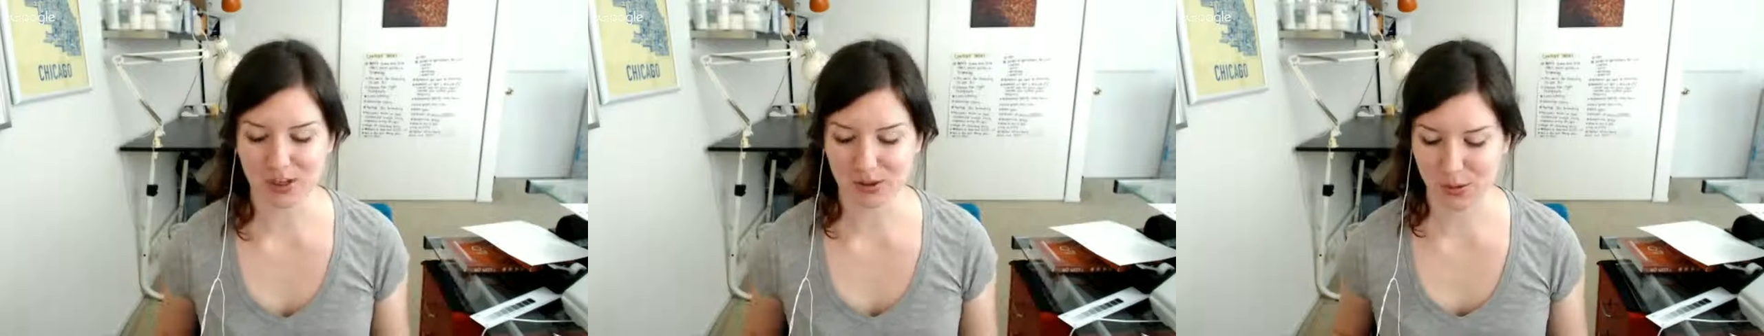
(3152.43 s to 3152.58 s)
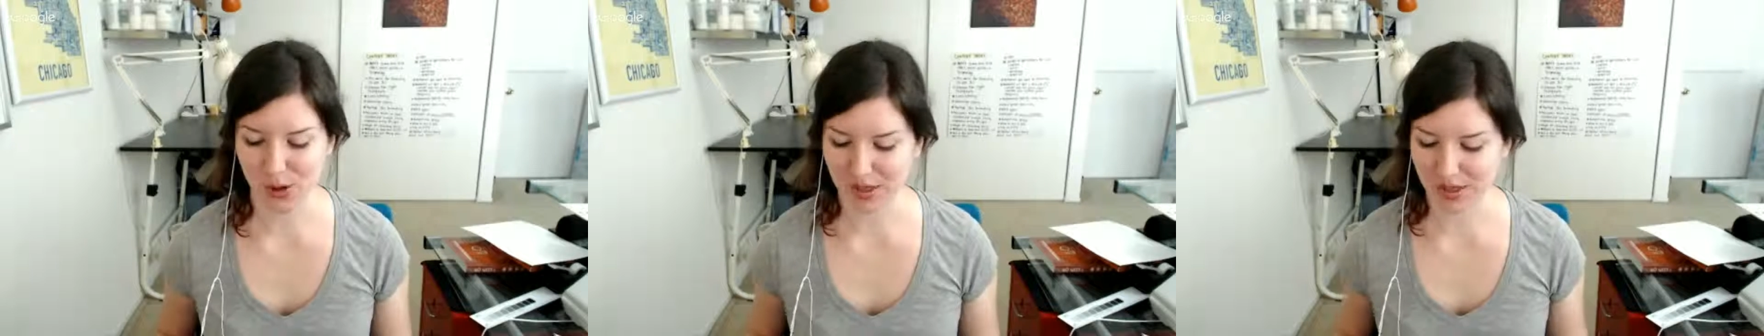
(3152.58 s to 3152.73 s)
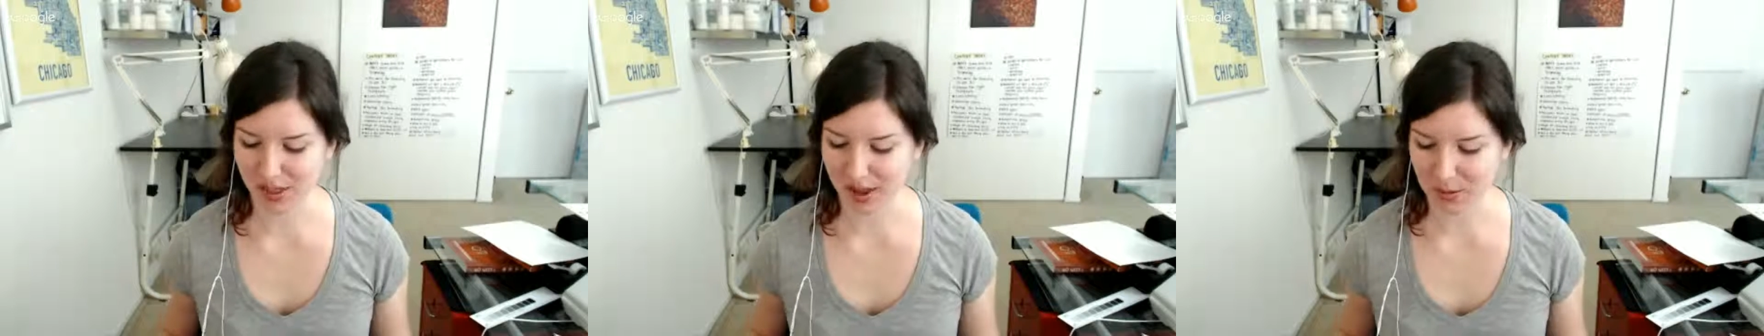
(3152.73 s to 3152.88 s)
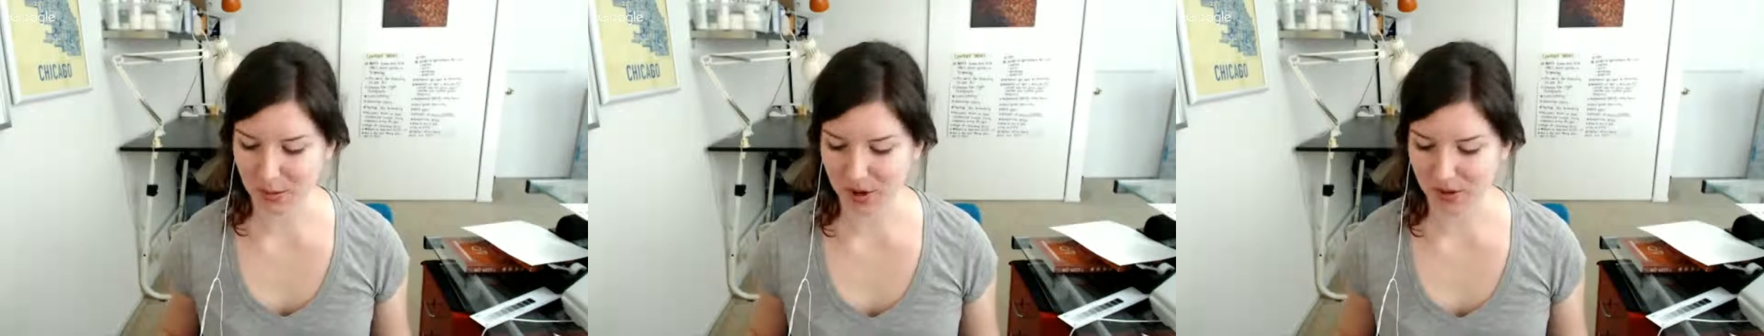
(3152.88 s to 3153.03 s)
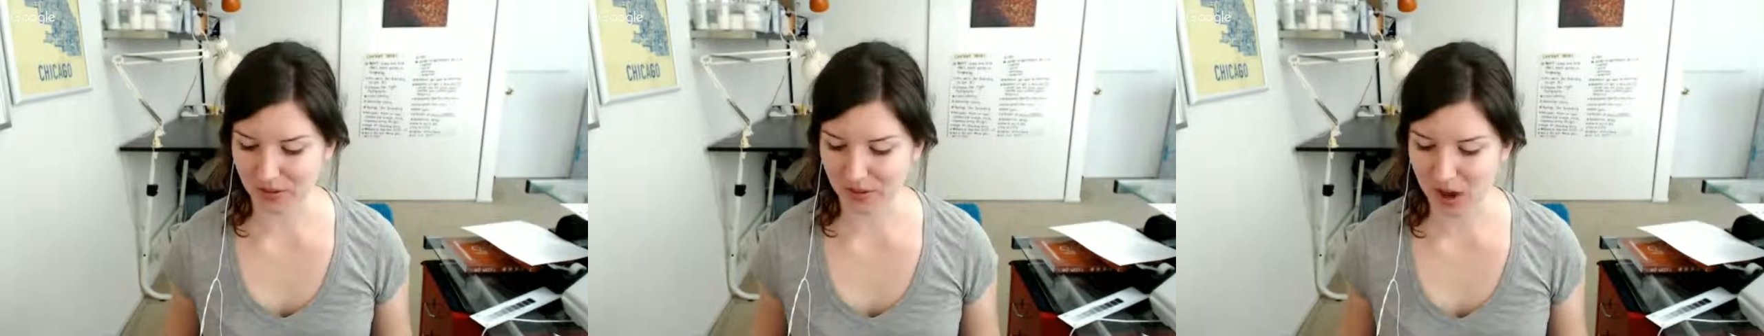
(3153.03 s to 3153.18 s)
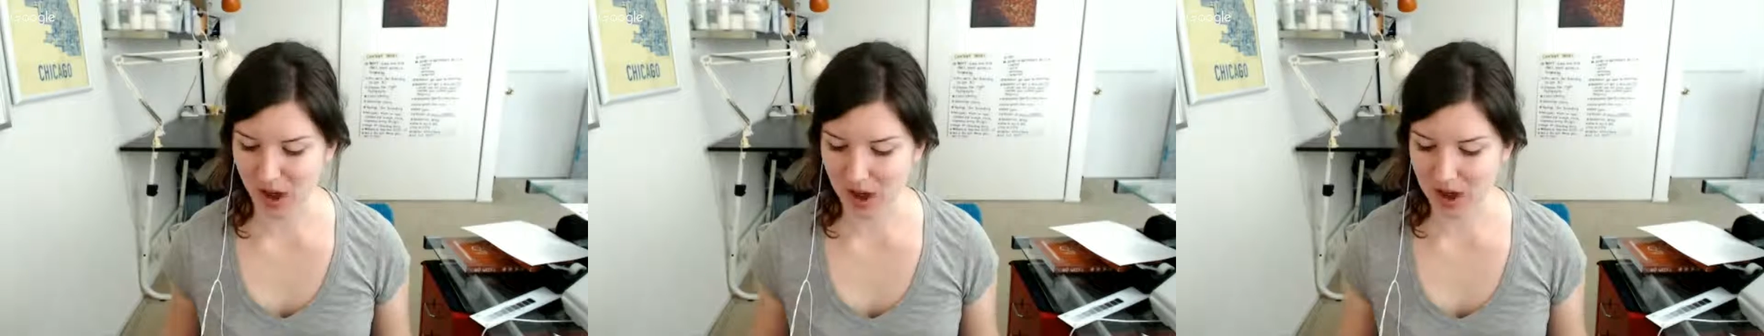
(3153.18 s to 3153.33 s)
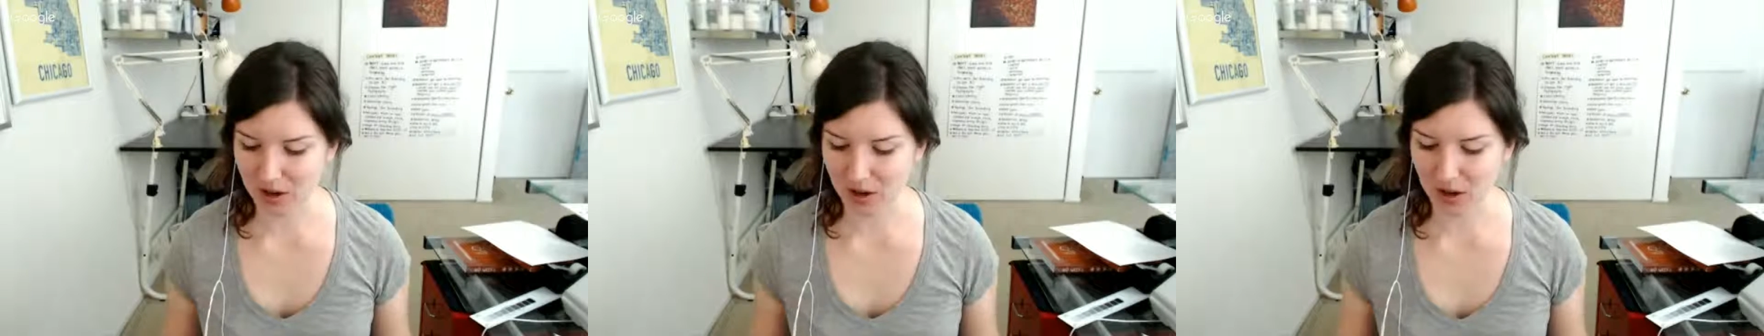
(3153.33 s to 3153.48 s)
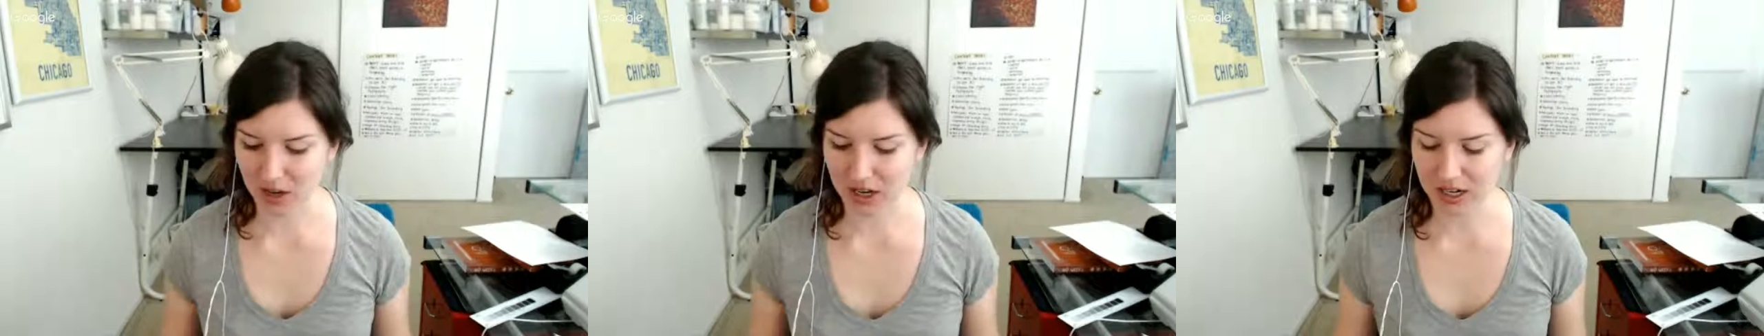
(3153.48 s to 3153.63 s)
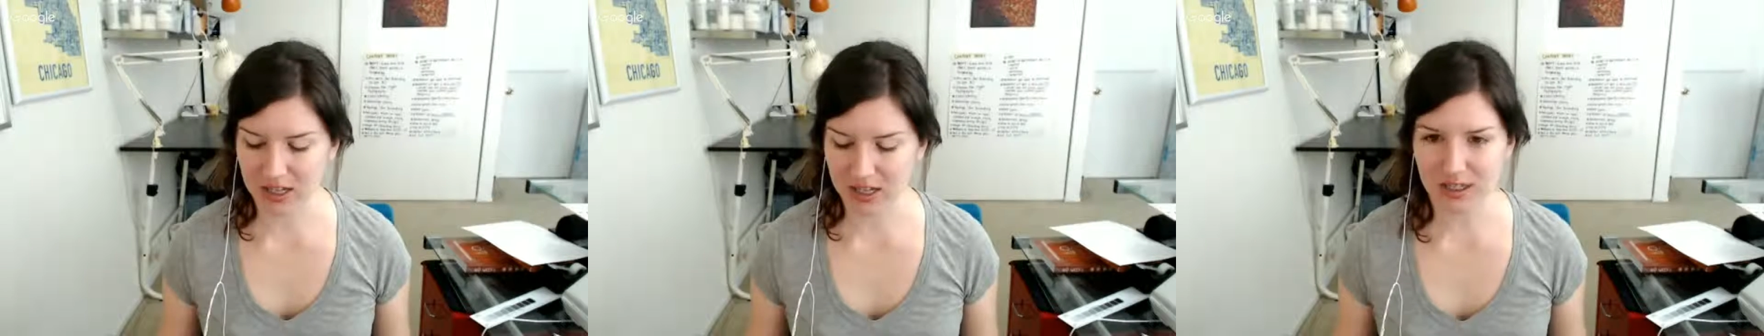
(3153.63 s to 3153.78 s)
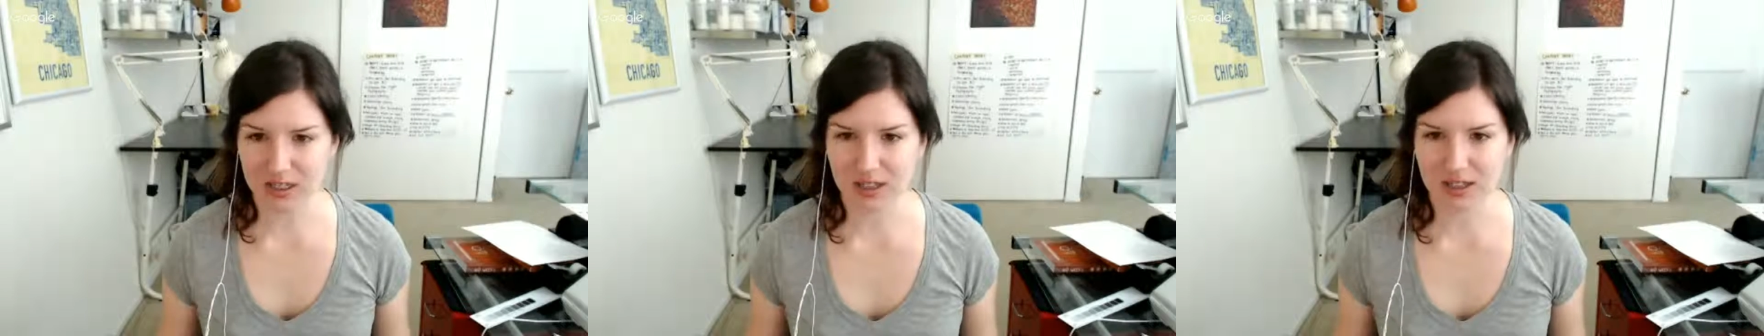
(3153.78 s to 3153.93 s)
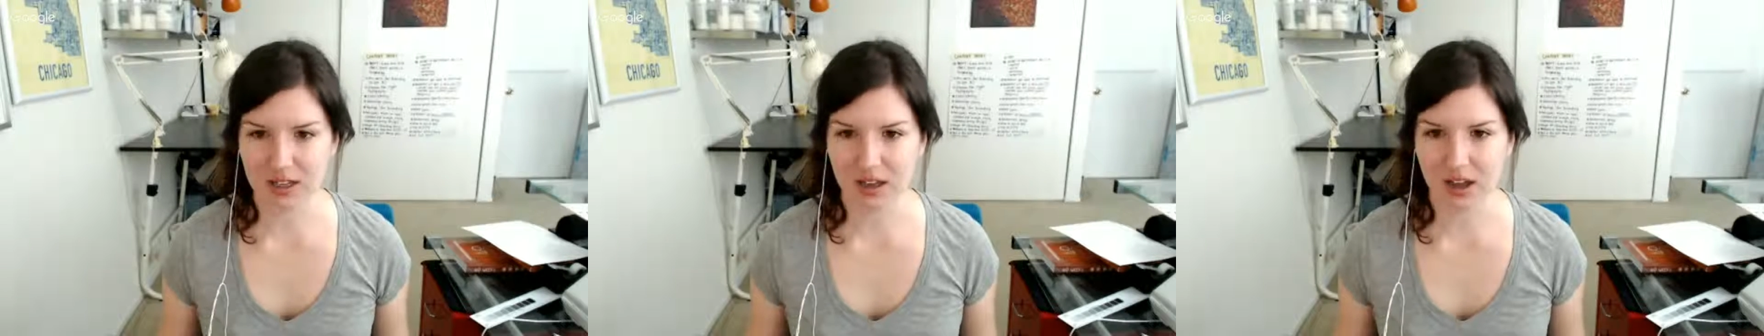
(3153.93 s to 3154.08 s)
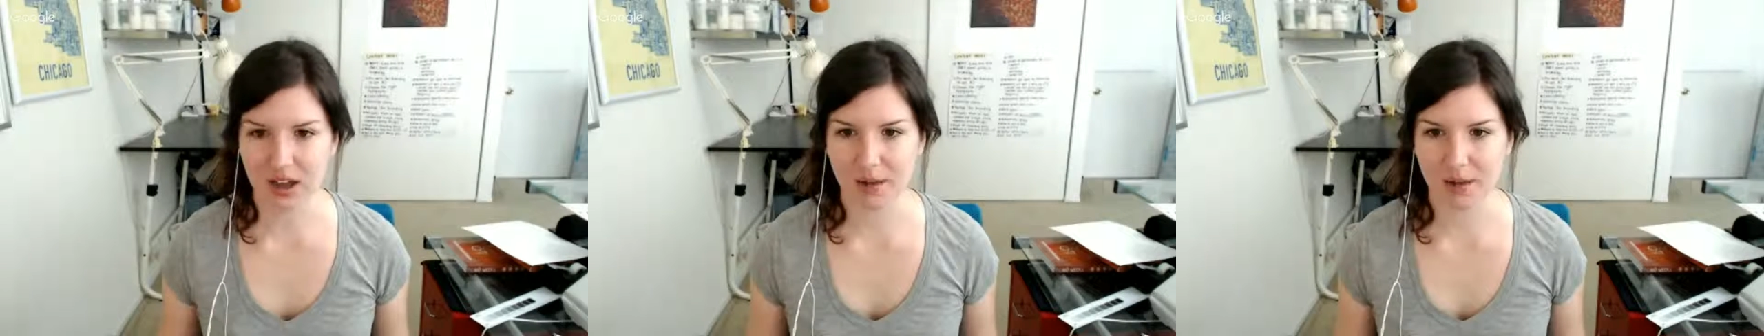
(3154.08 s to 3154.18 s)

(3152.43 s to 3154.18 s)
about Library of Congress.